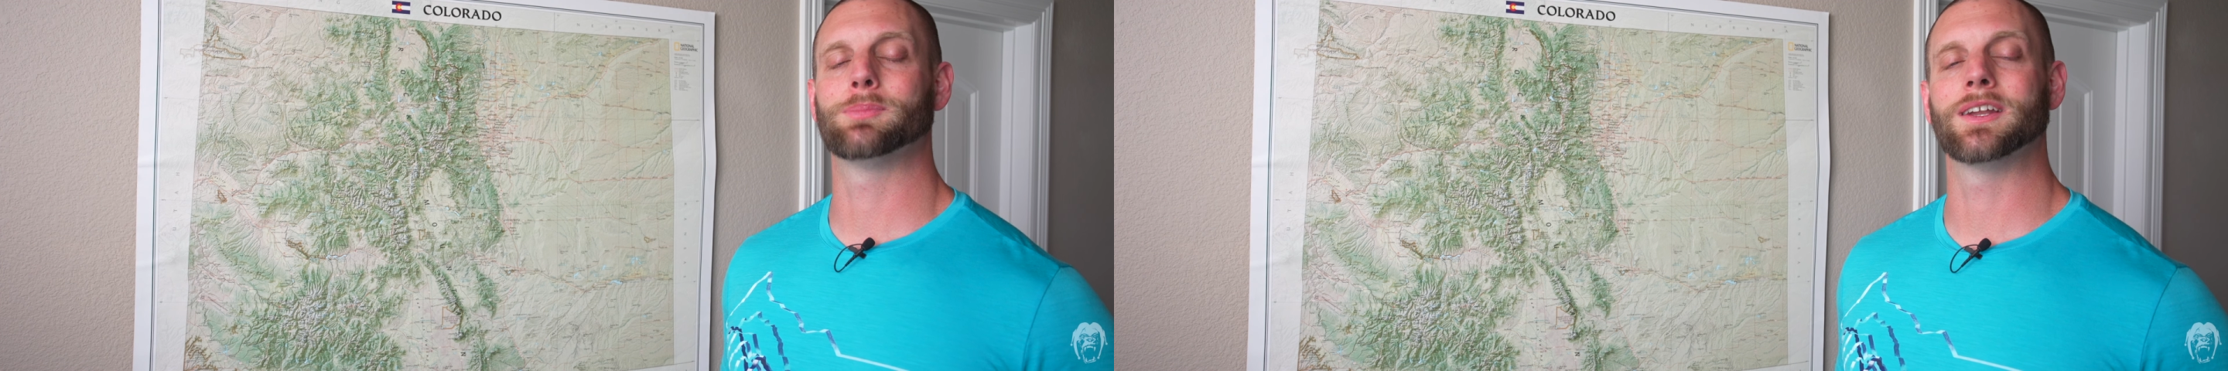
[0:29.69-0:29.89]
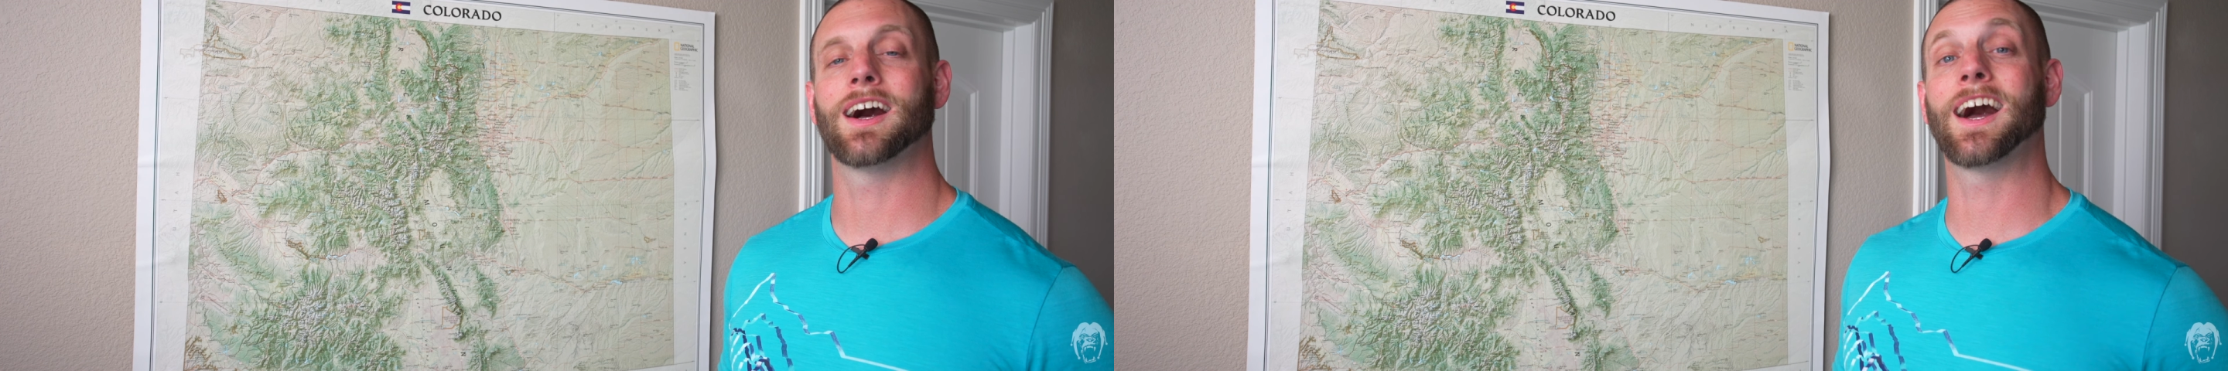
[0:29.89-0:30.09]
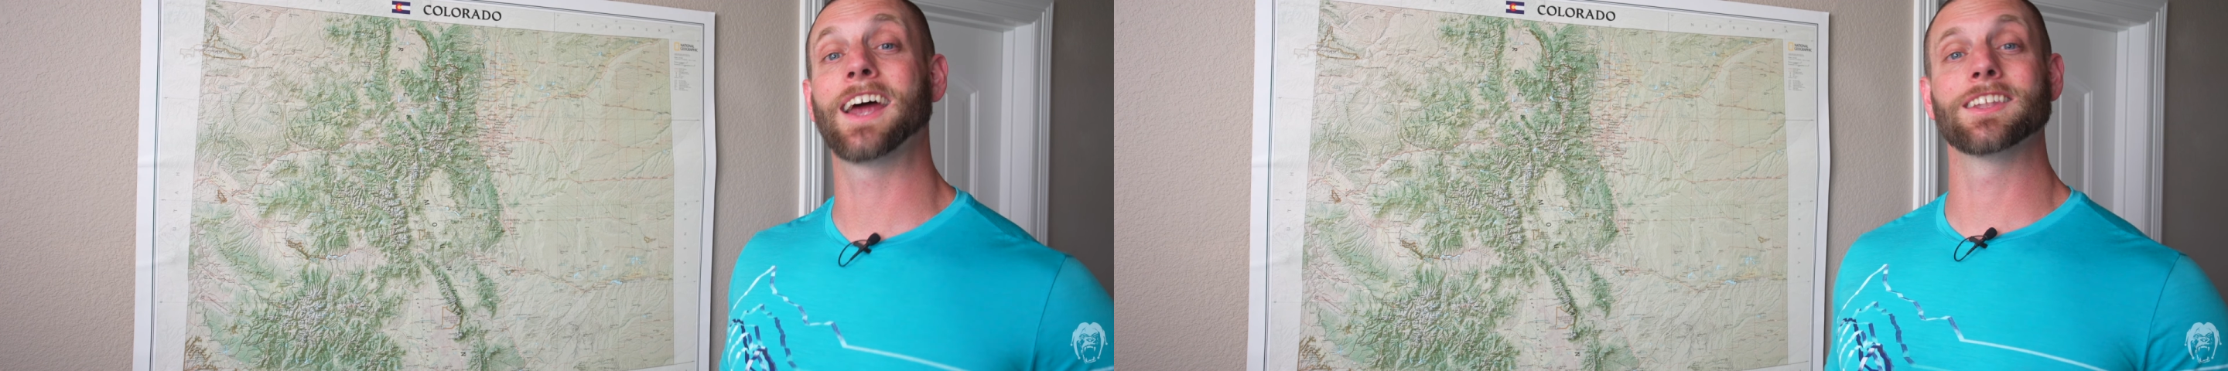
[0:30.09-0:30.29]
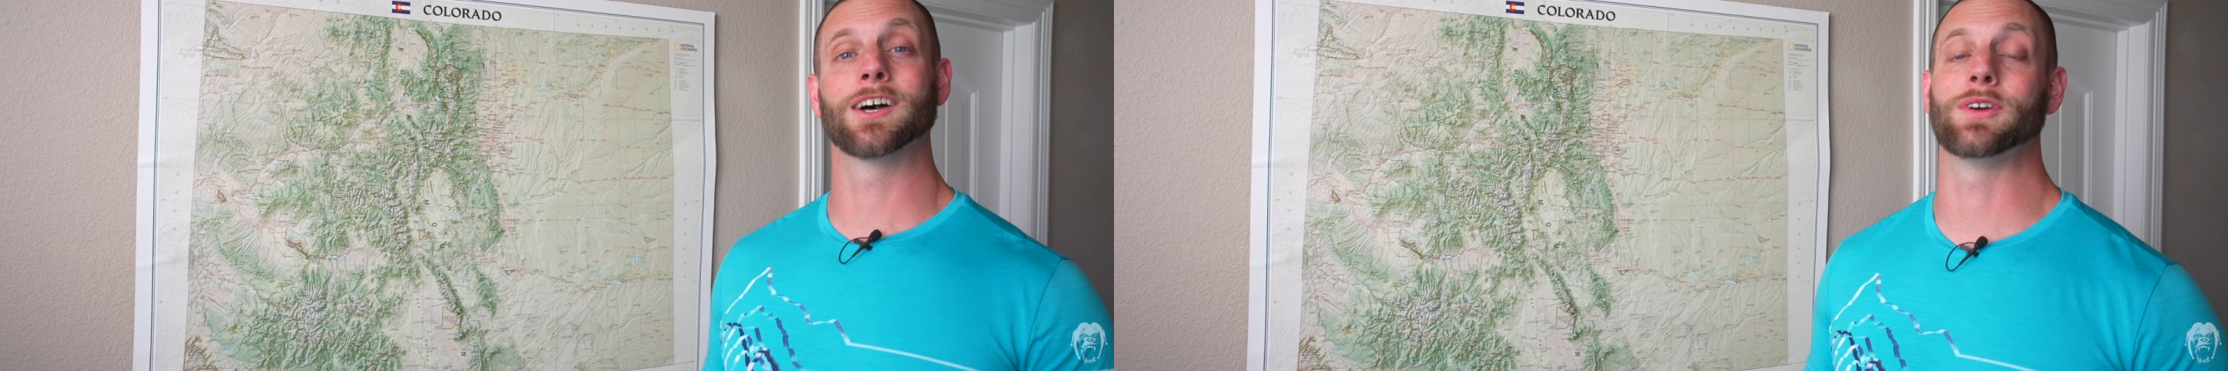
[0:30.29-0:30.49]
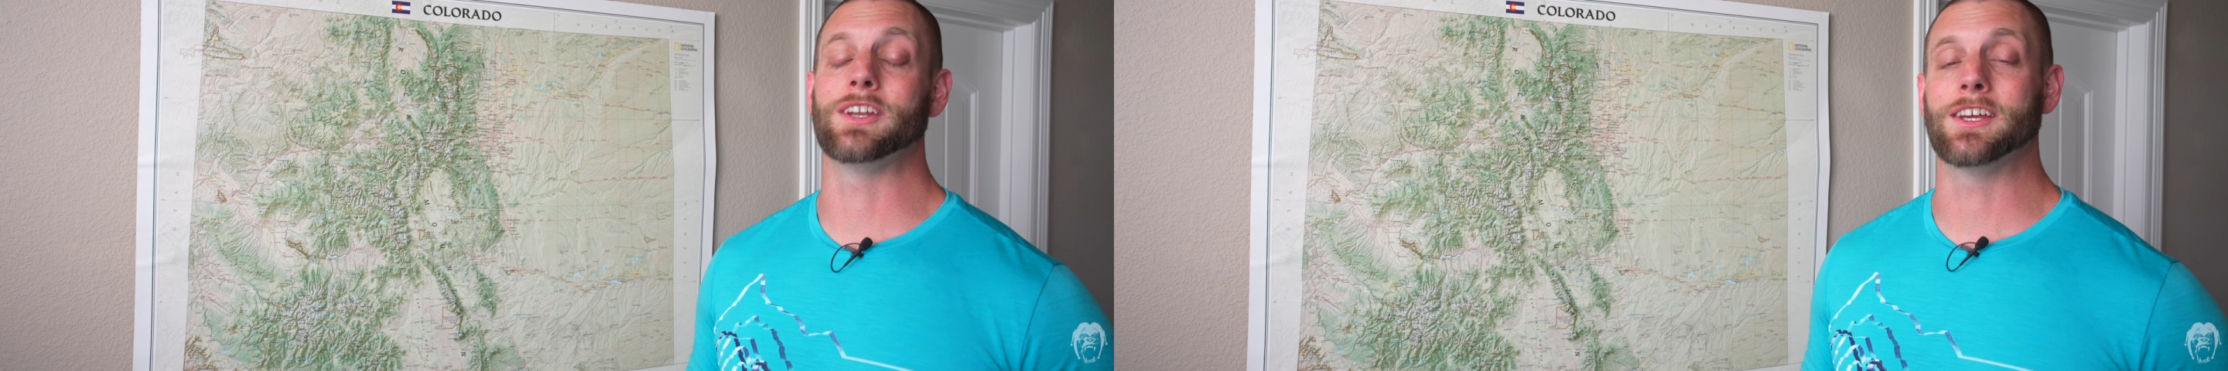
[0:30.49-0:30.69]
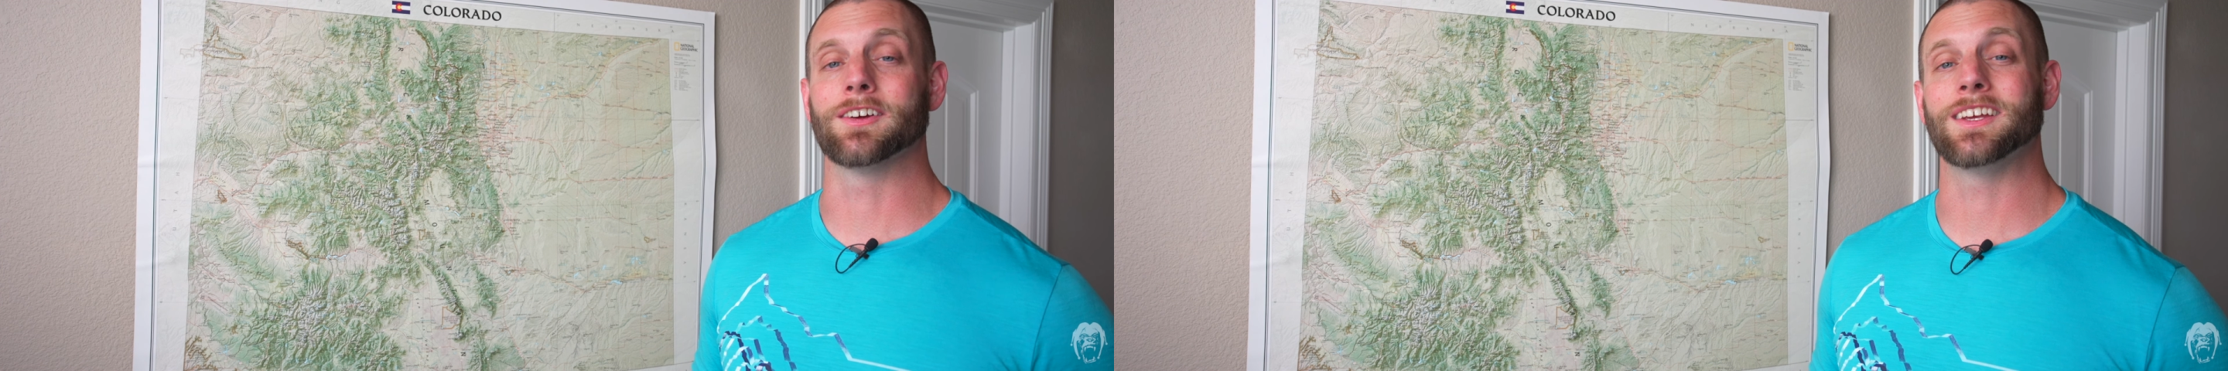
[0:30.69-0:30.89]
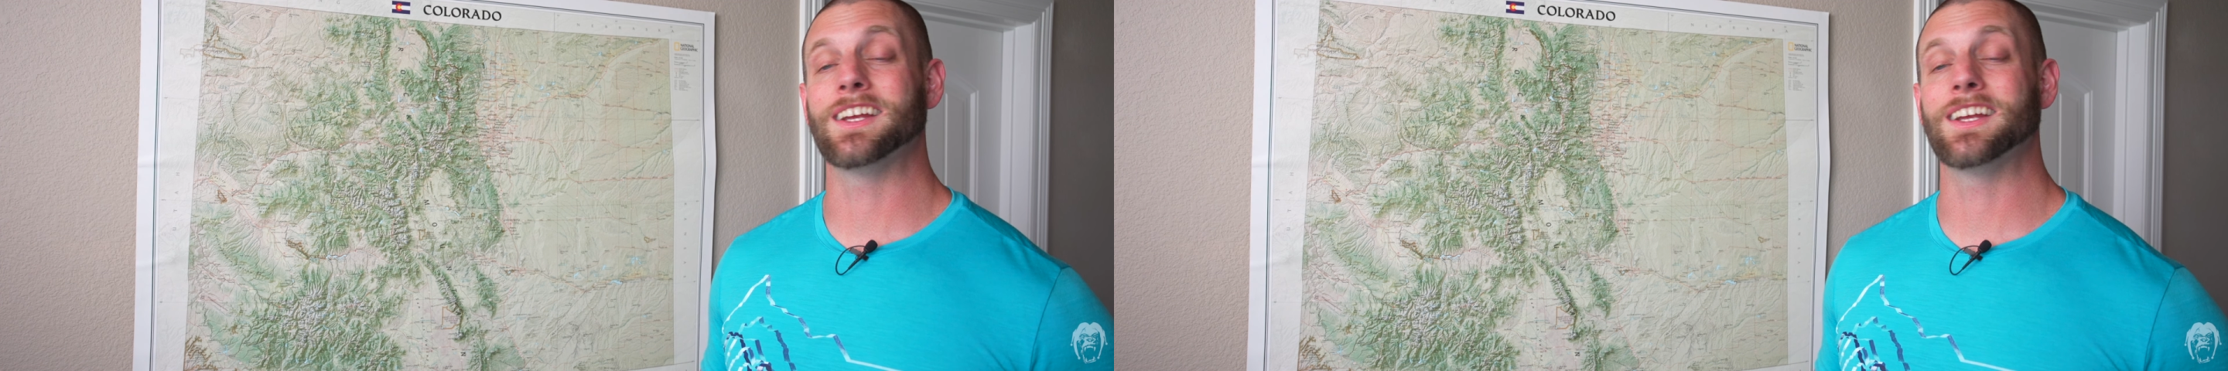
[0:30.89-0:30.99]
but I love it here.